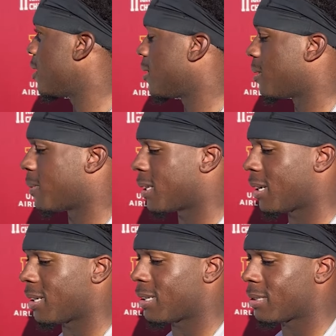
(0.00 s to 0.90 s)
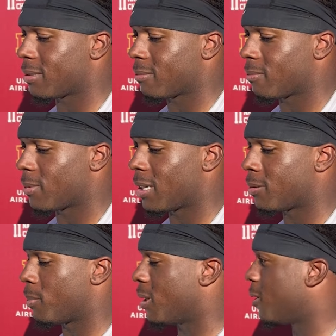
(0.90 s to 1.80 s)
Um, I think that's that's
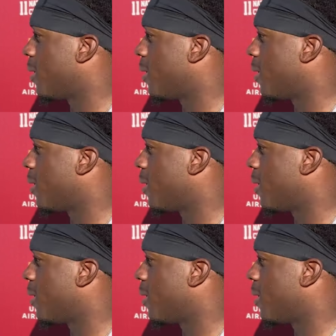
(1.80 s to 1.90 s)
below